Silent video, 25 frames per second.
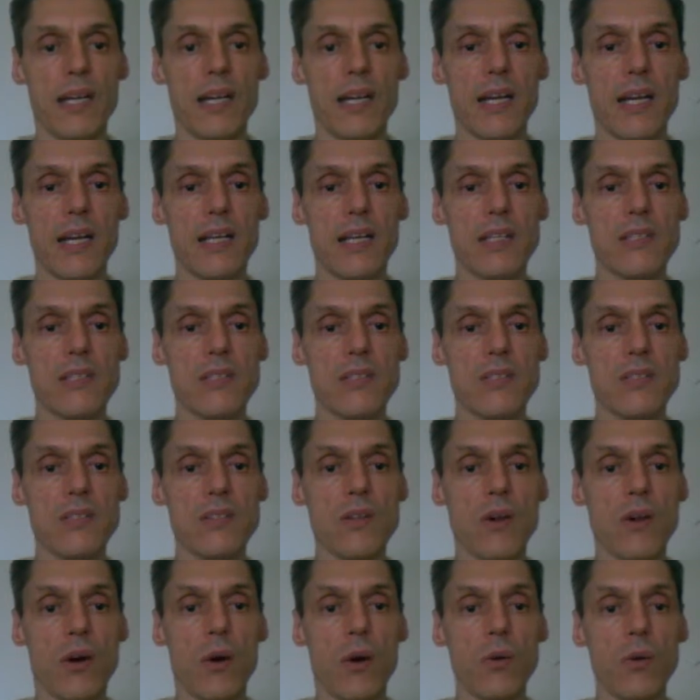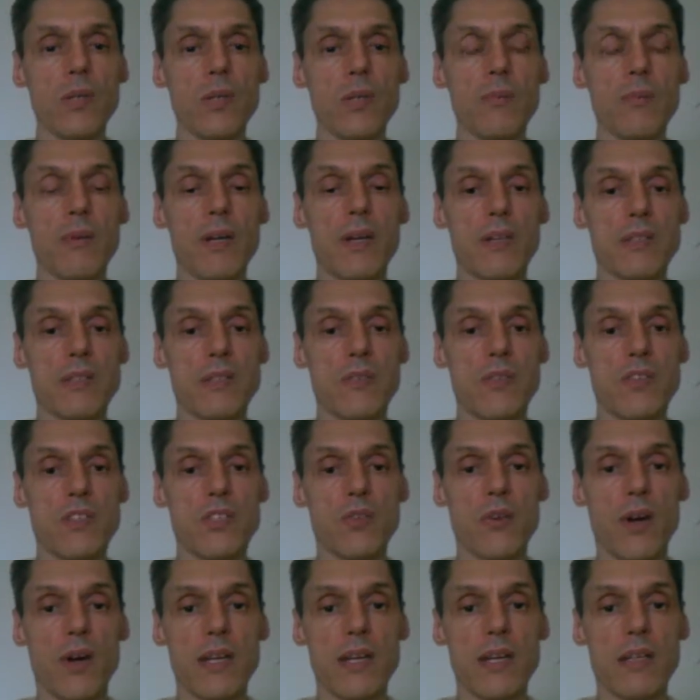It is only because of its
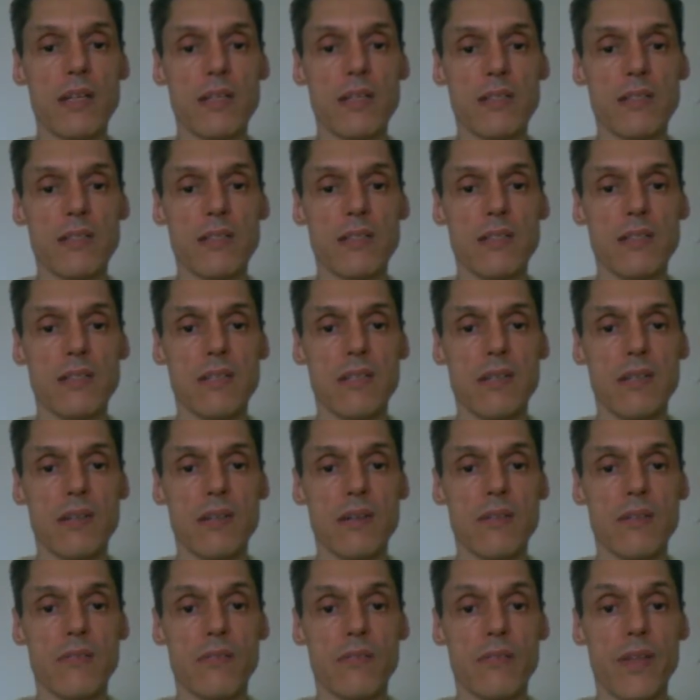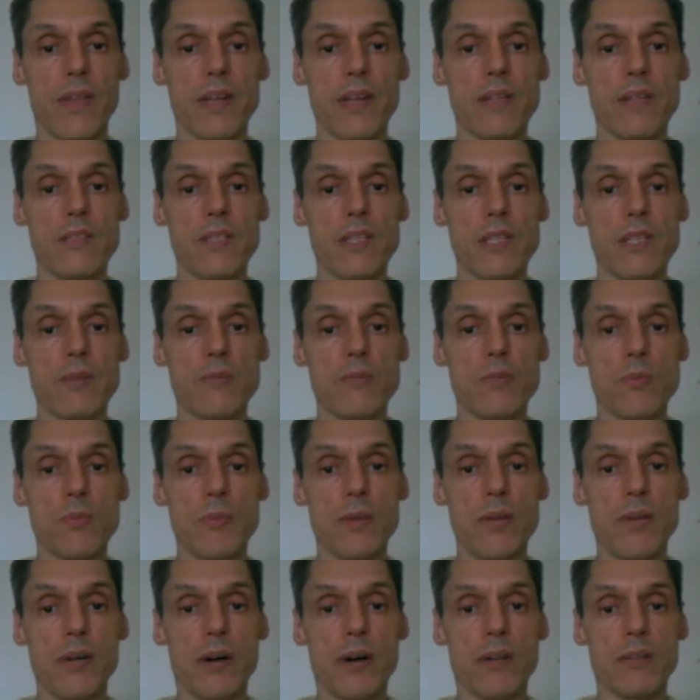greatness that it seems
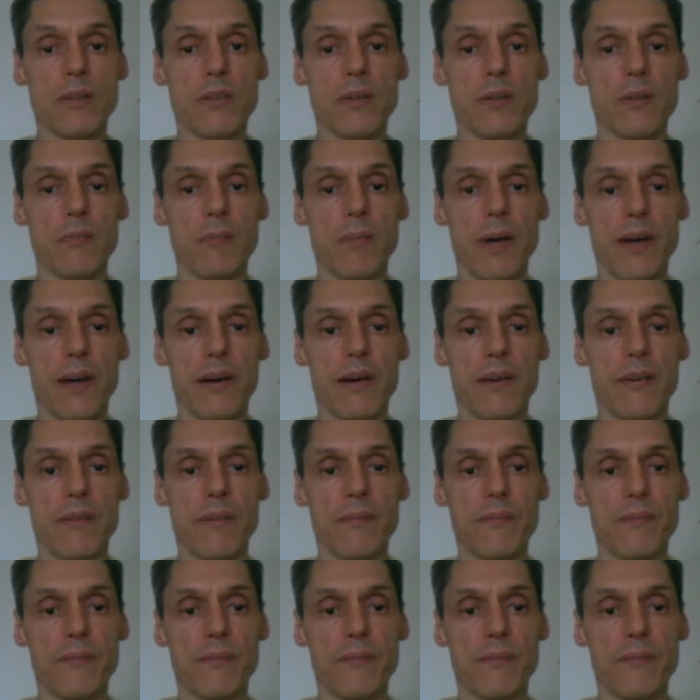beyond compare.